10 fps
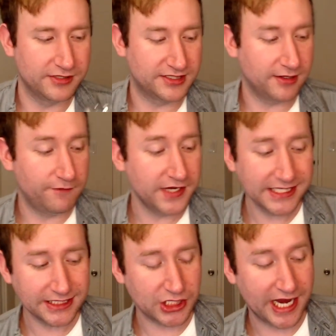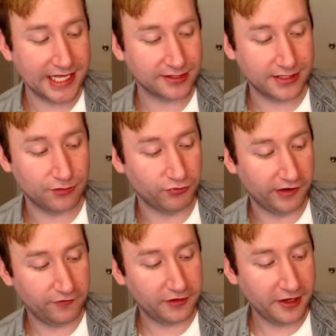So if you guys get your hands on the
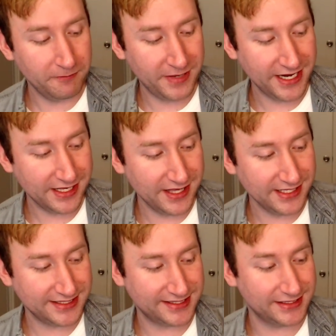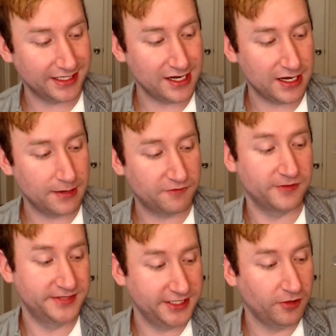Riff Club pick of this, from
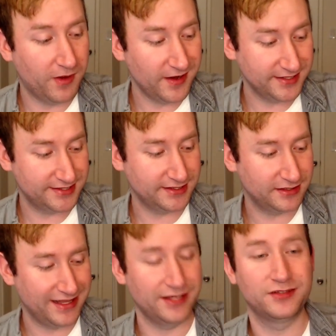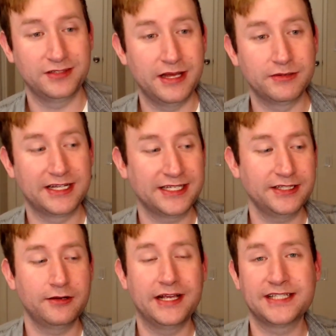Seelbach, like there's
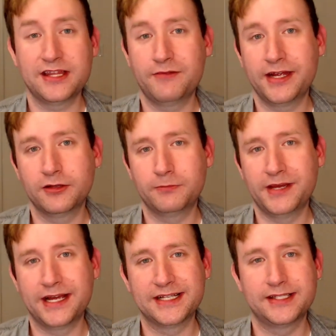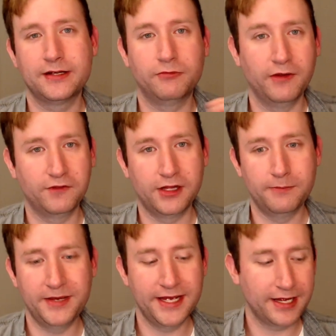it's not their regular pick, it's their Riff Club
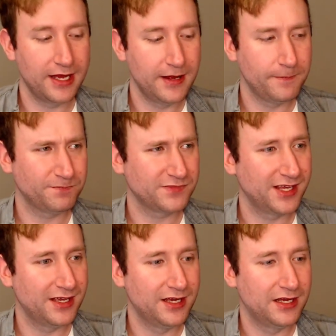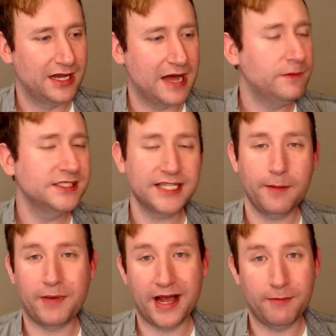pick. I wouldn't say
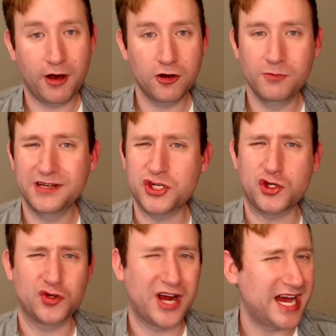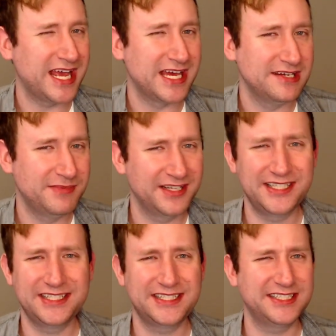buy a bottle, but try it because it's
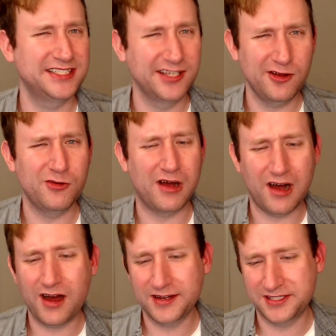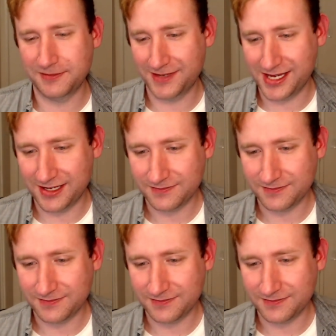so odd to me.